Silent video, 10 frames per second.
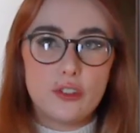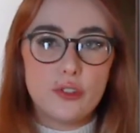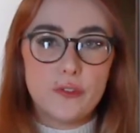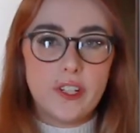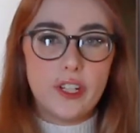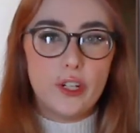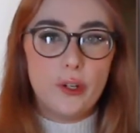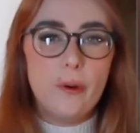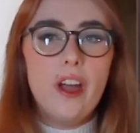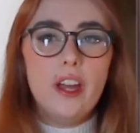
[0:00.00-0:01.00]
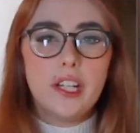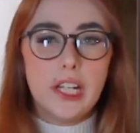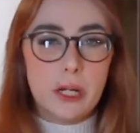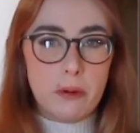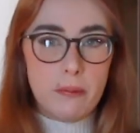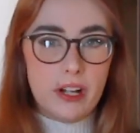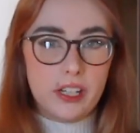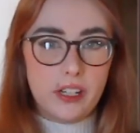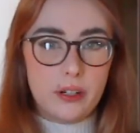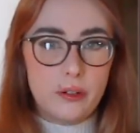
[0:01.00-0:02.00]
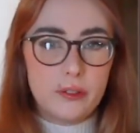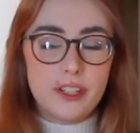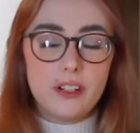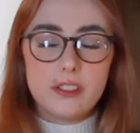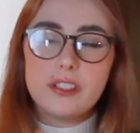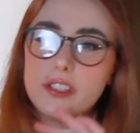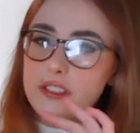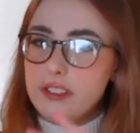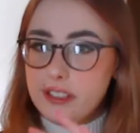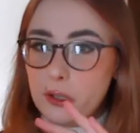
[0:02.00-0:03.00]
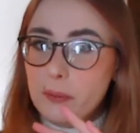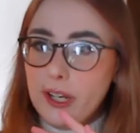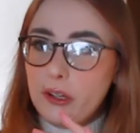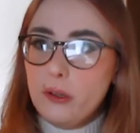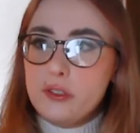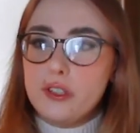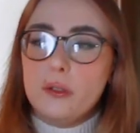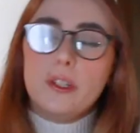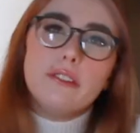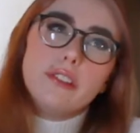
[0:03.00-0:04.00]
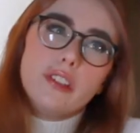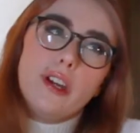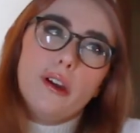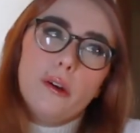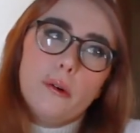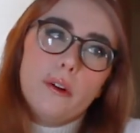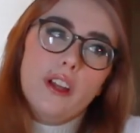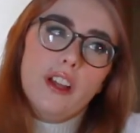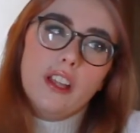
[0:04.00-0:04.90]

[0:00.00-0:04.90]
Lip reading: year's video, caramel macchiatos are still my go-to, even though